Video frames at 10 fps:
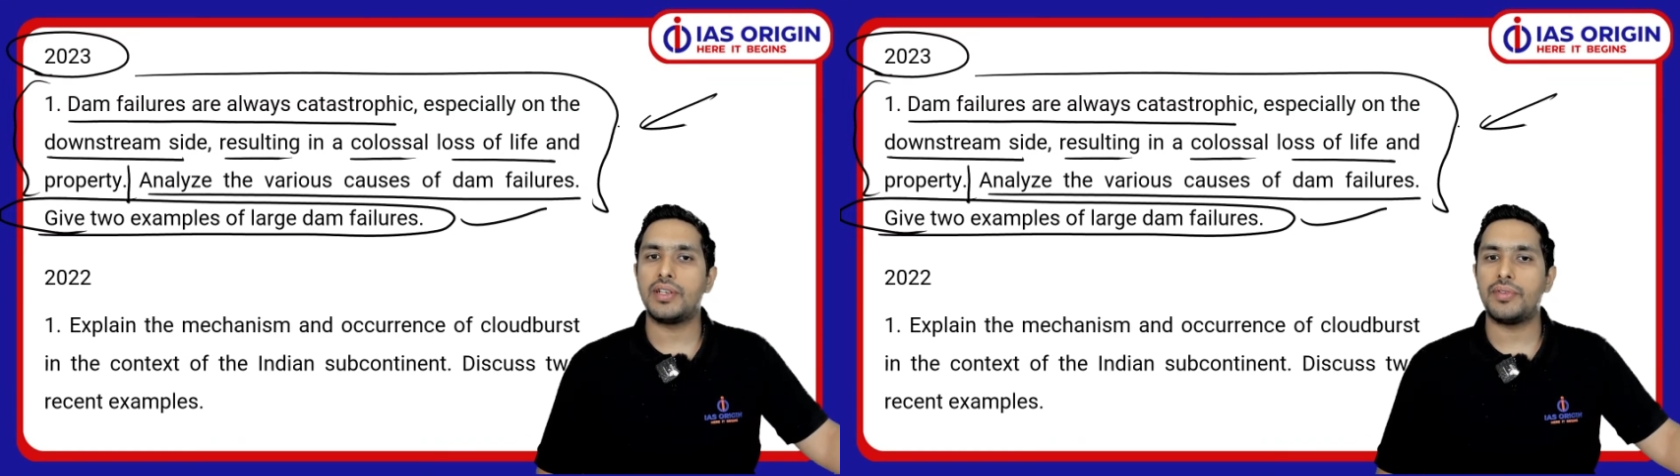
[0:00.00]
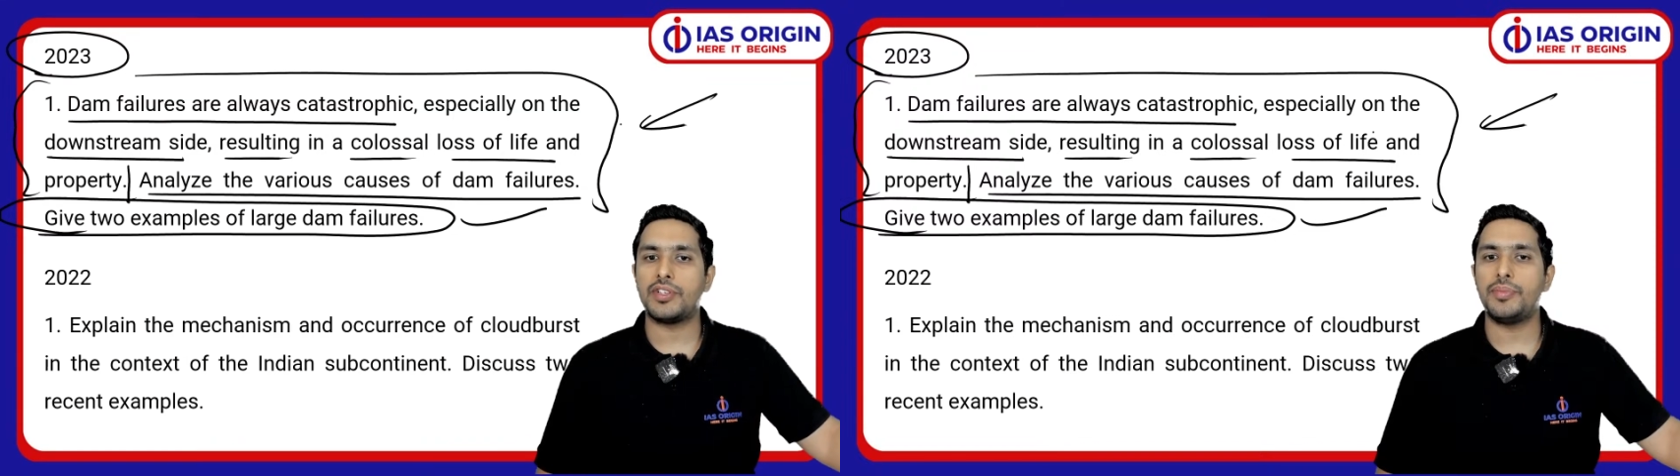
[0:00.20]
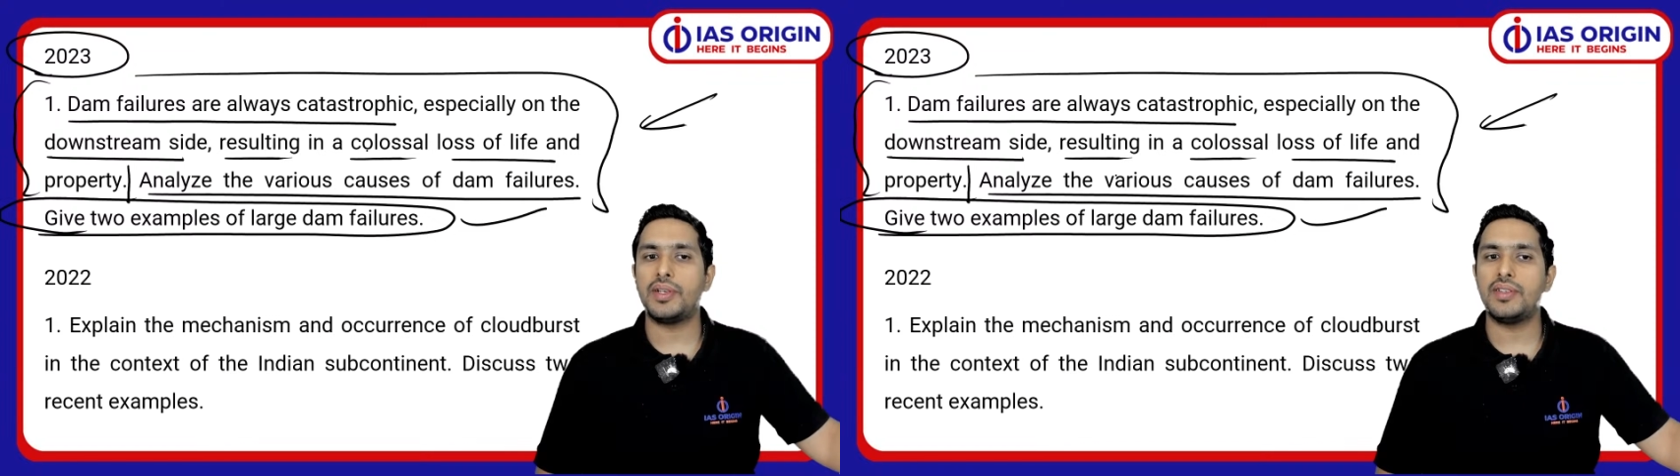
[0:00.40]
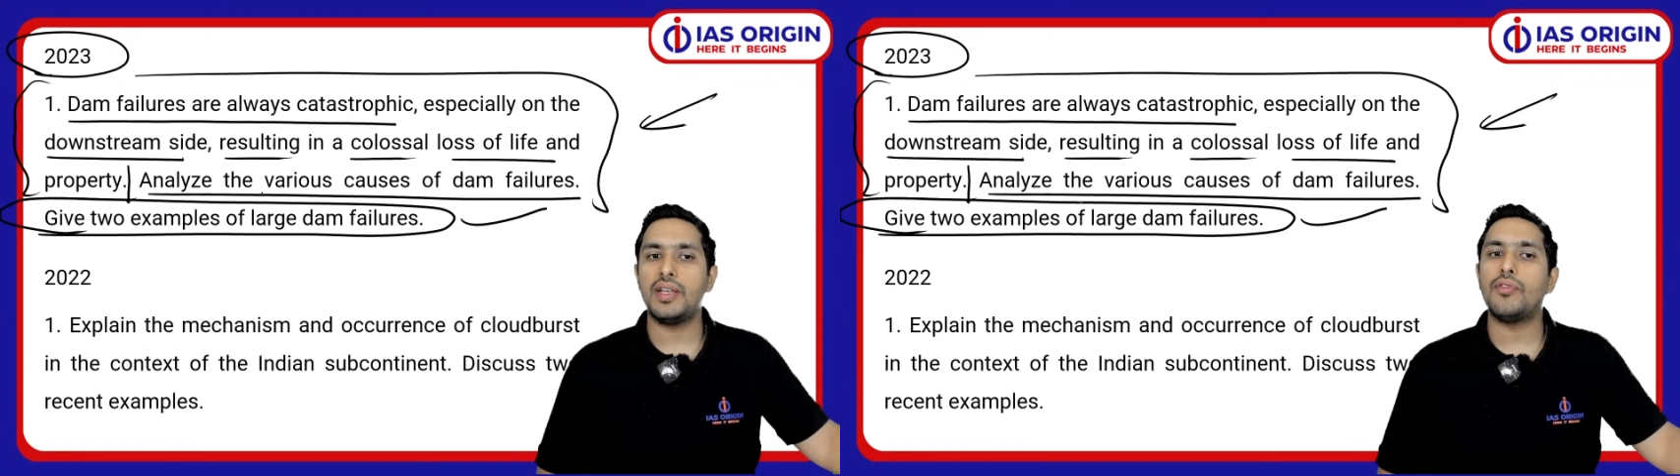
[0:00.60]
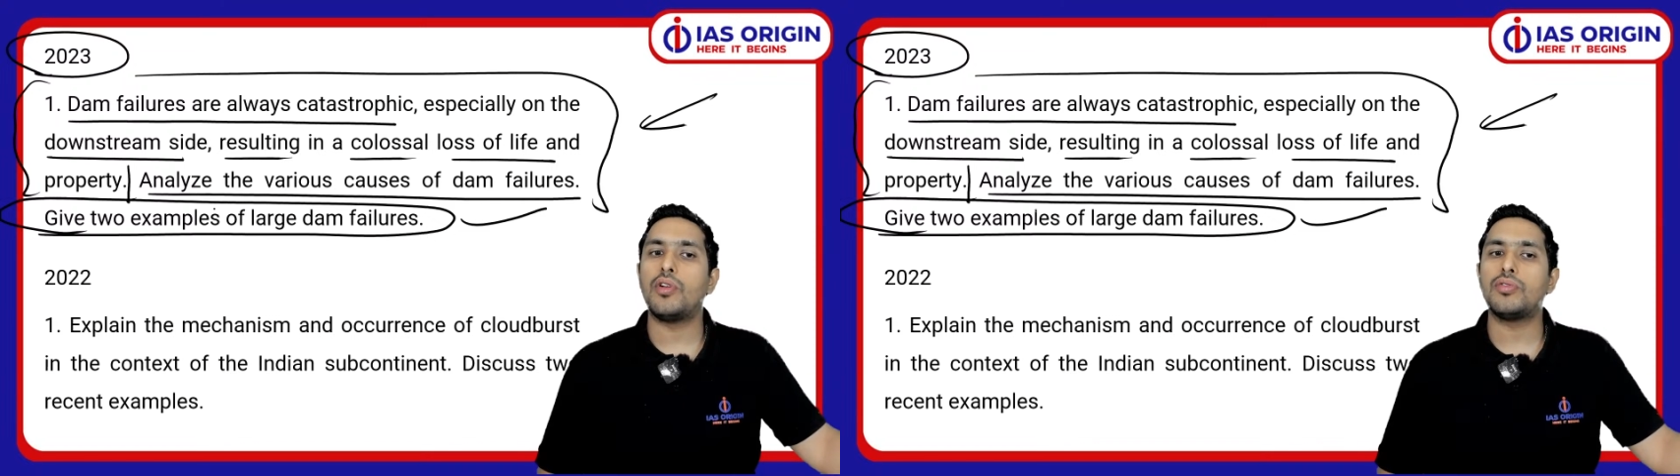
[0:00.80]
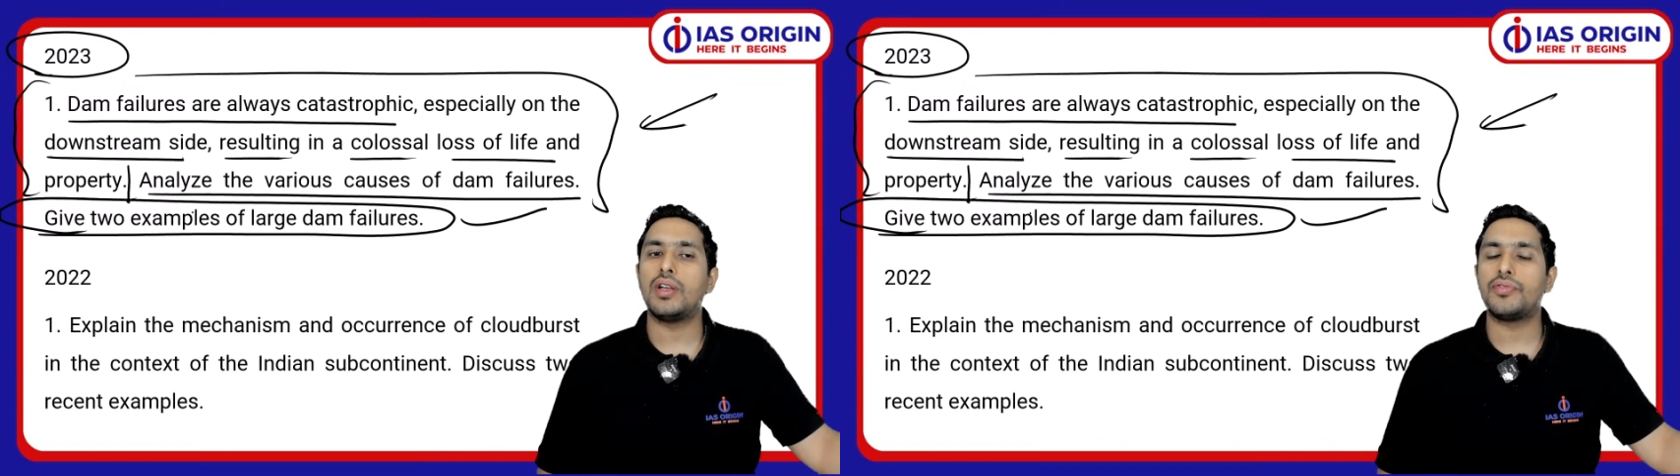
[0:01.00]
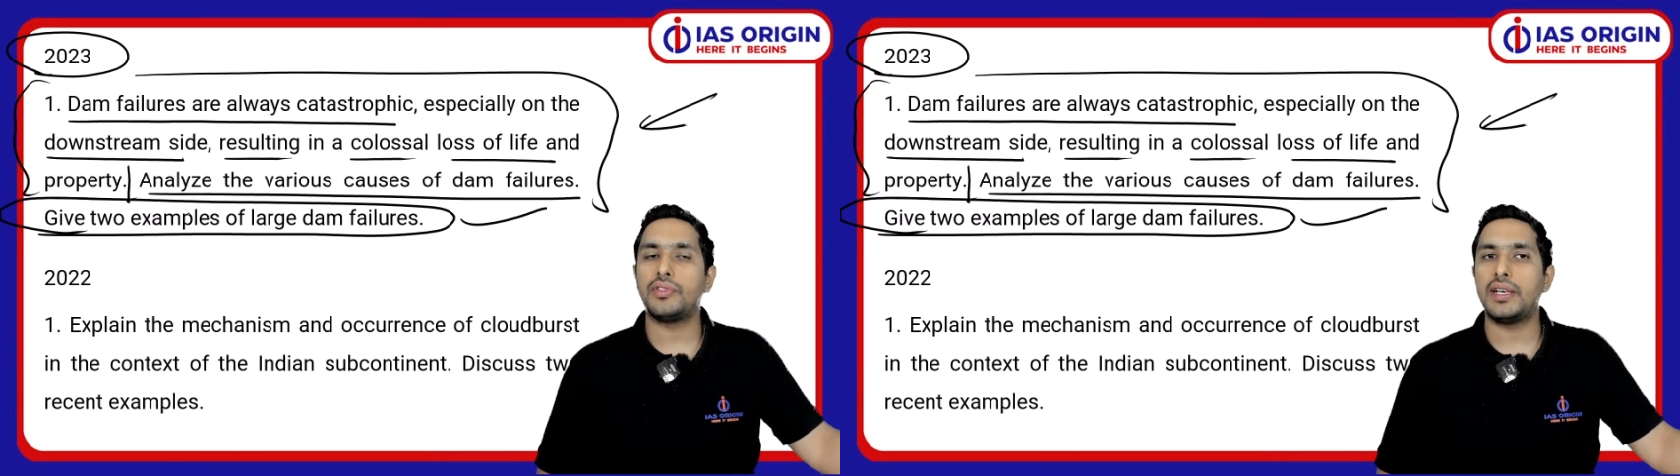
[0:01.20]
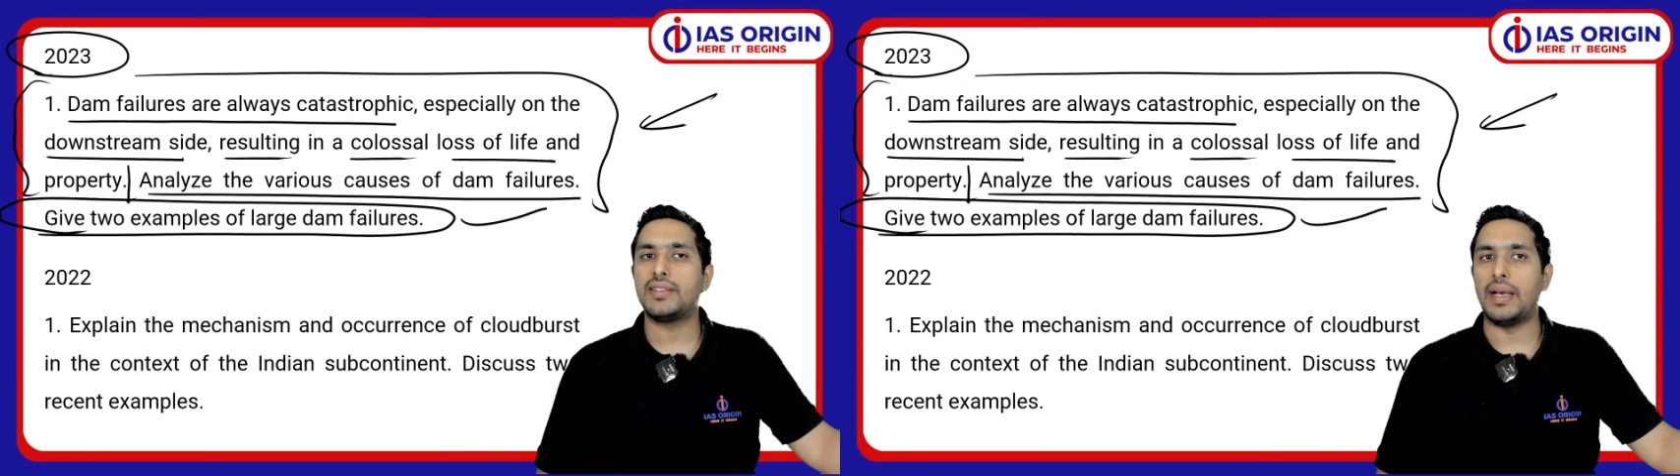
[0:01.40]
question because they have also asked for
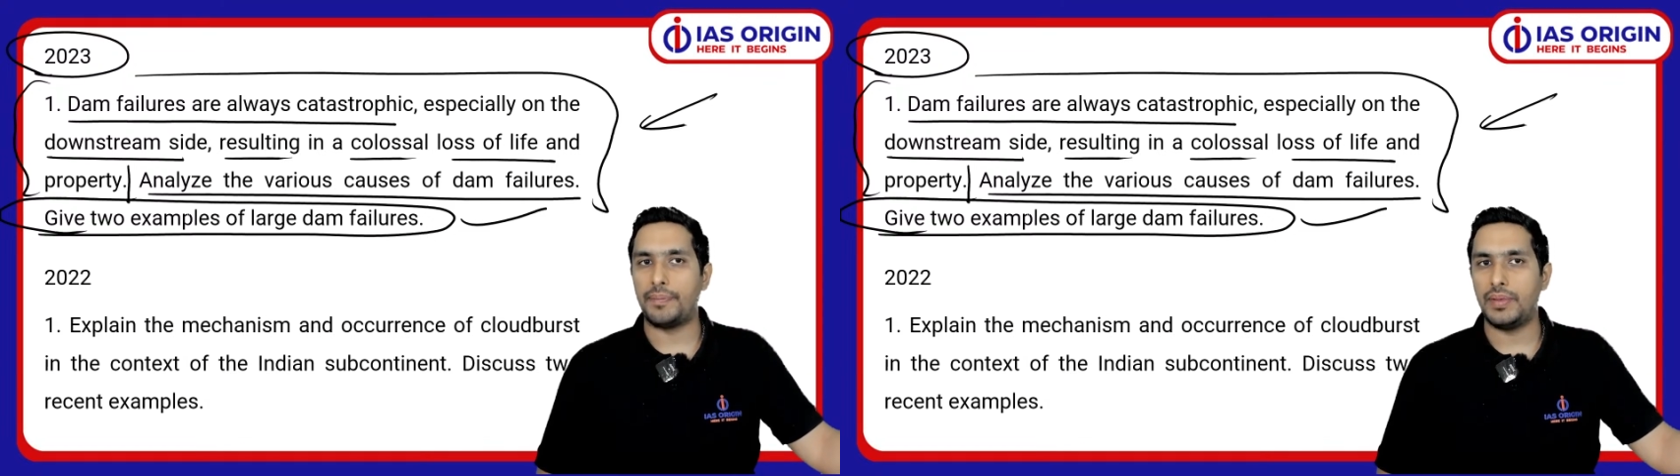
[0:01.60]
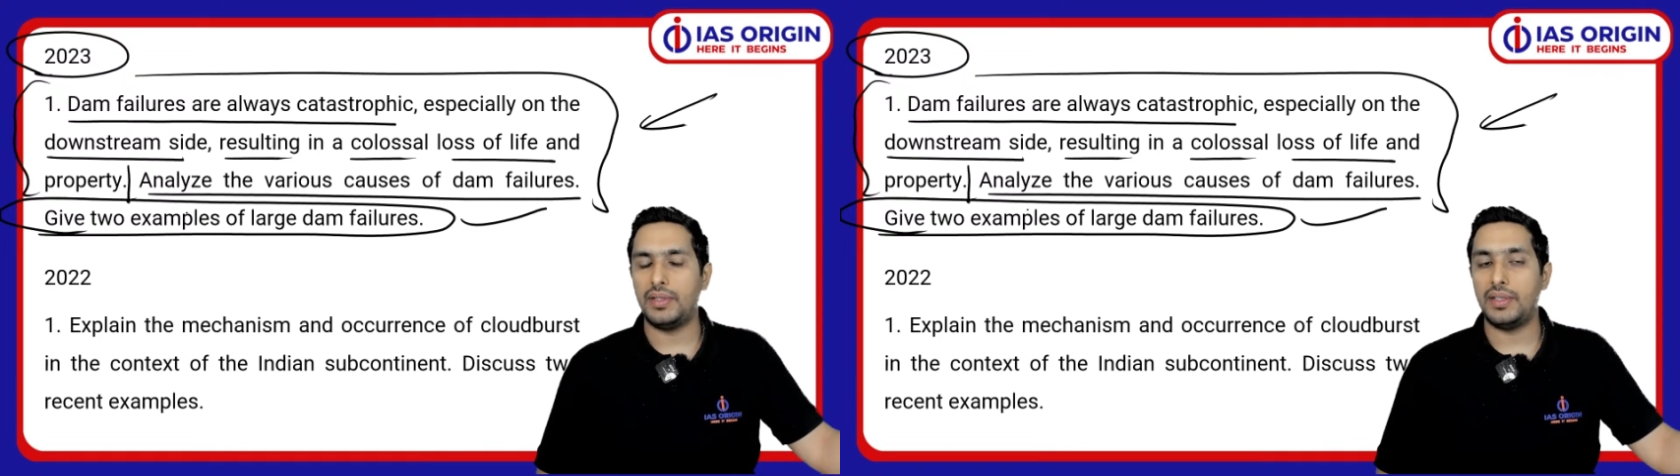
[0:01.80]
the example.